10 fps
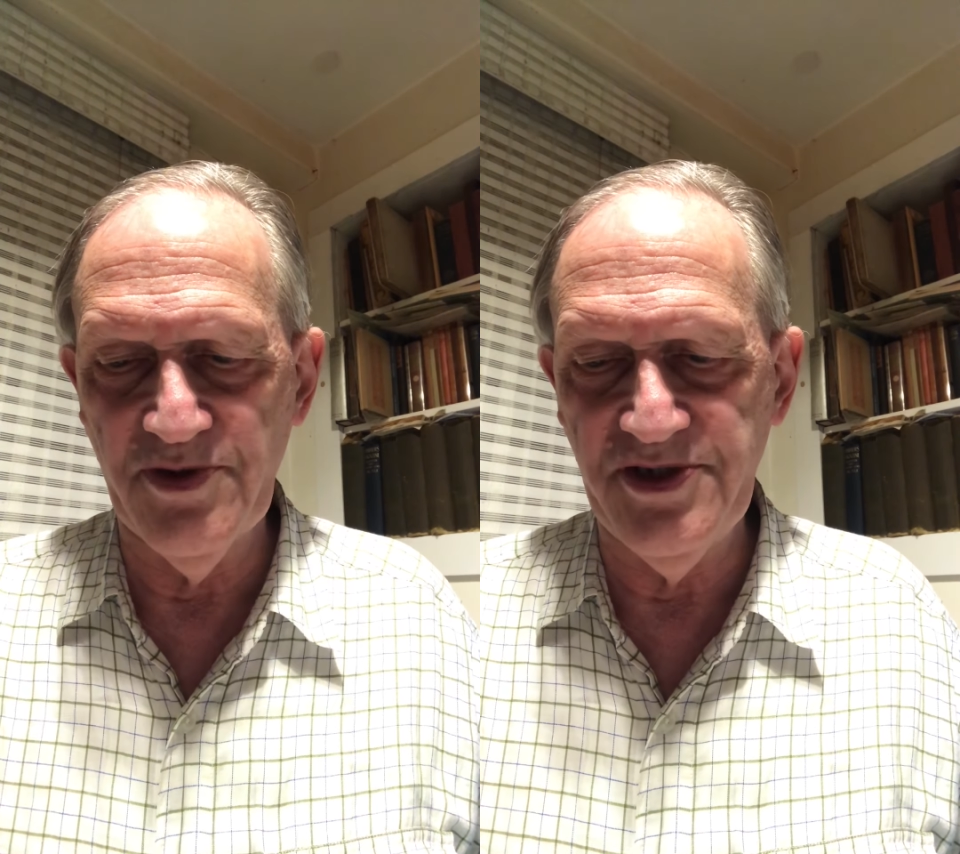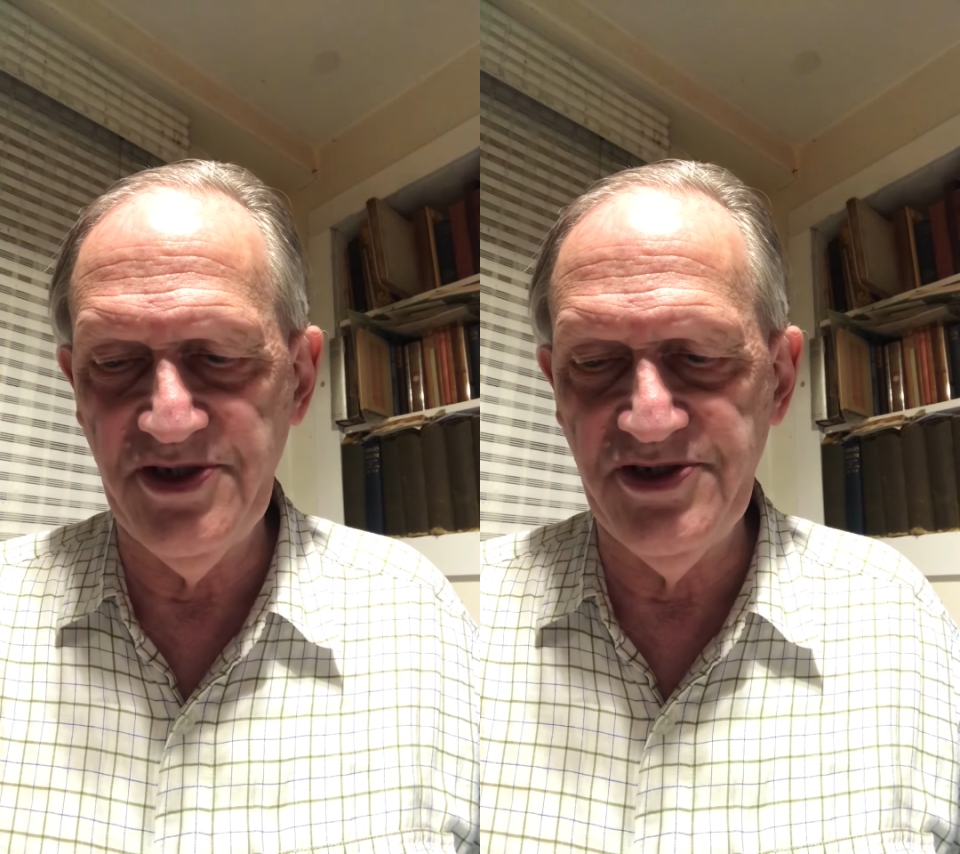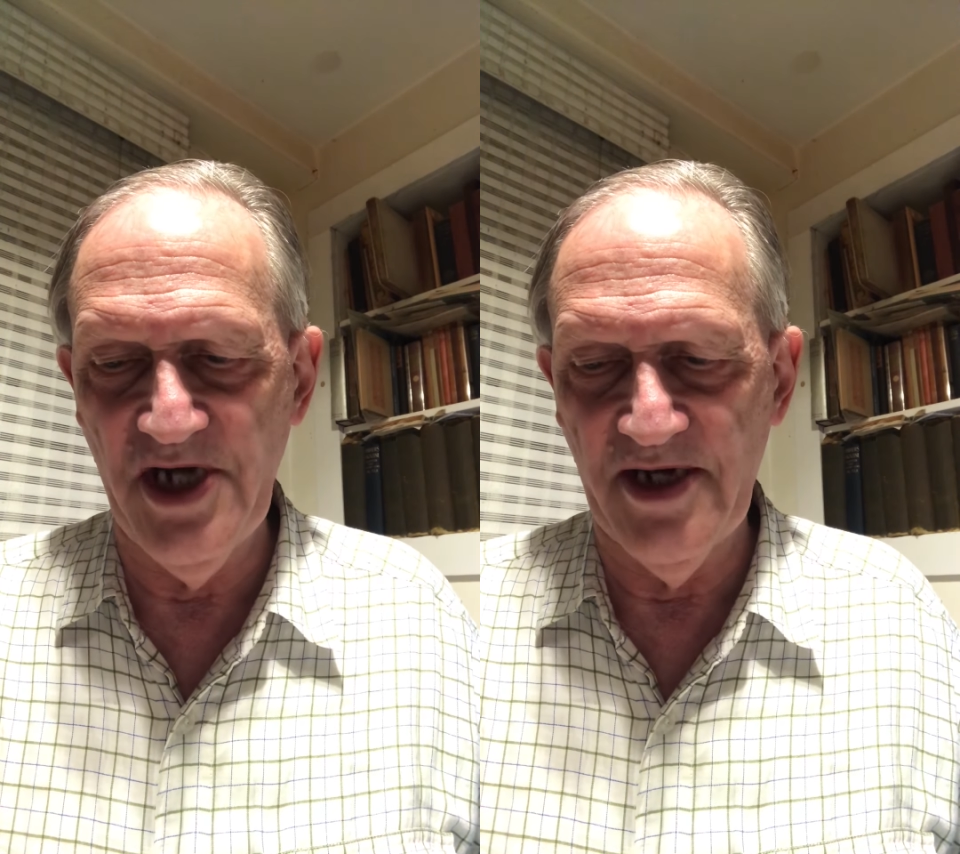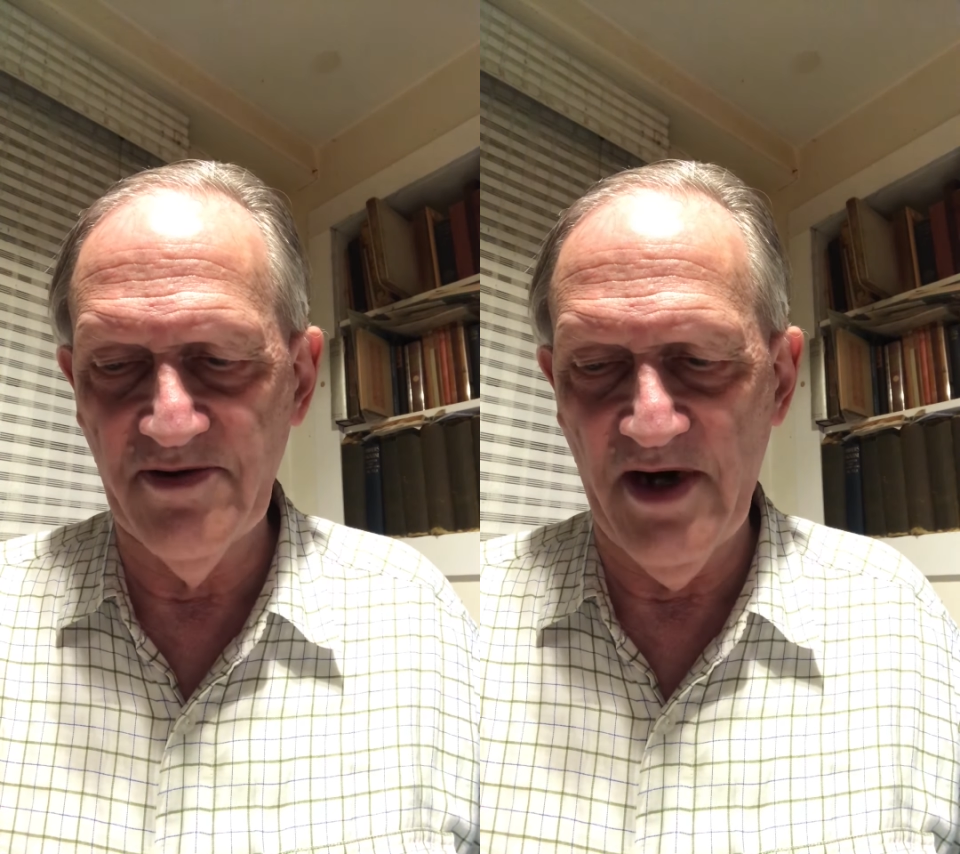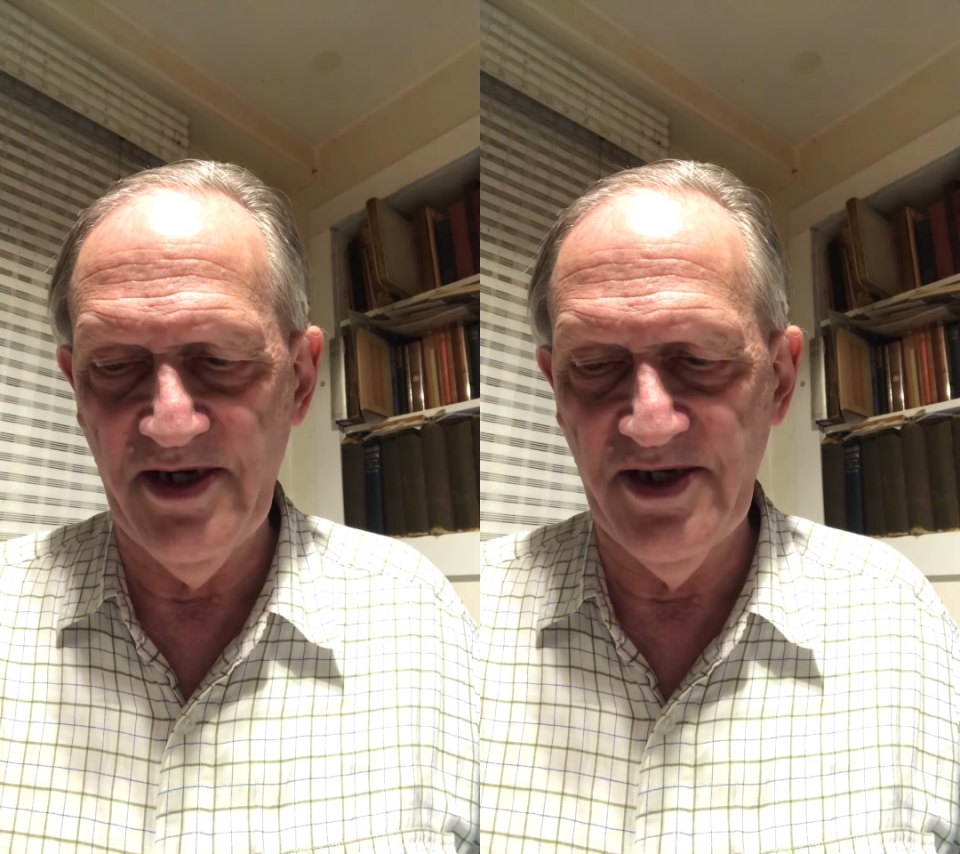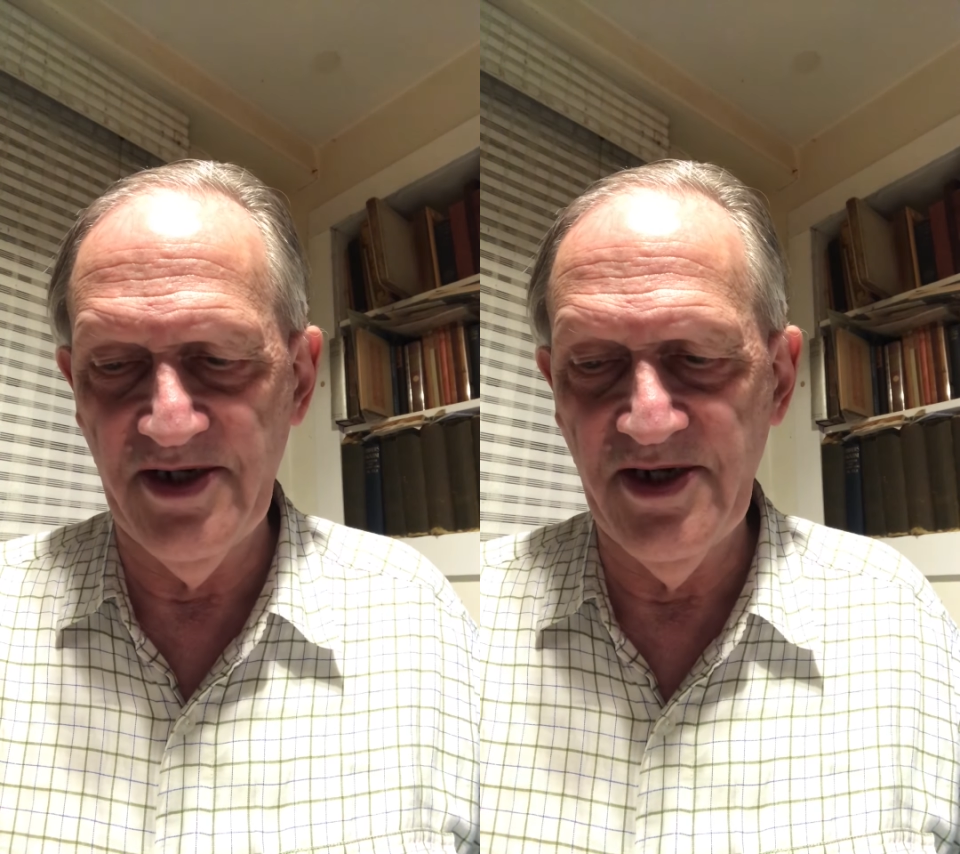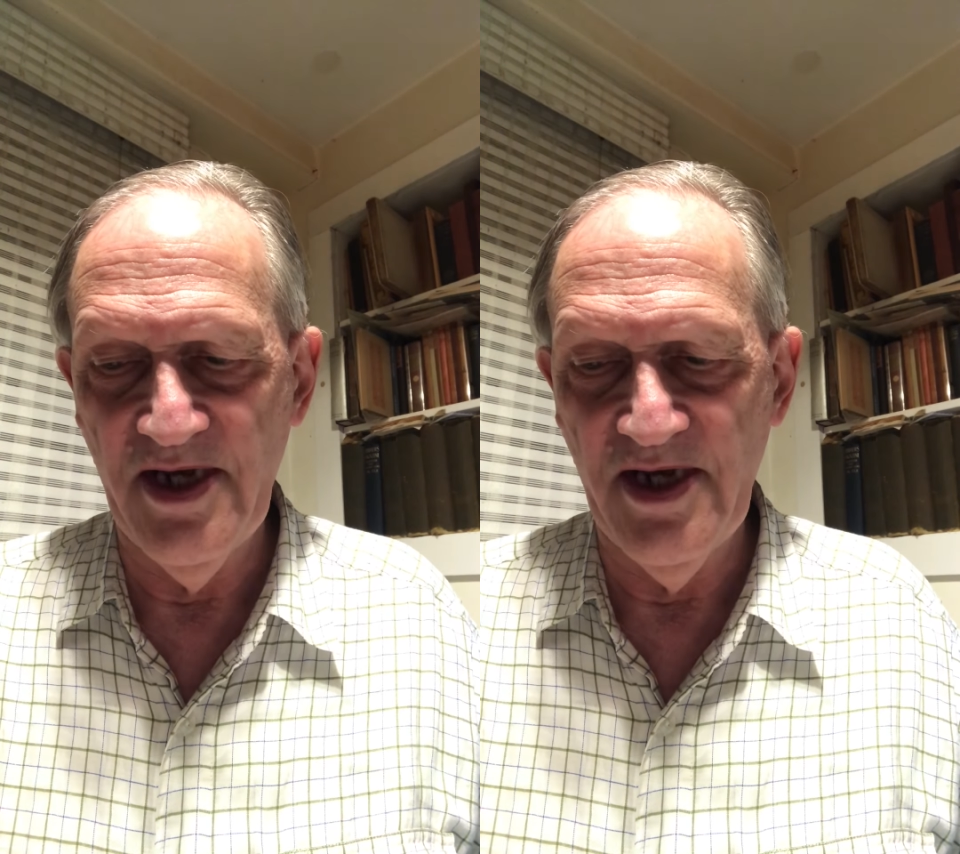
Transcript: degenerated,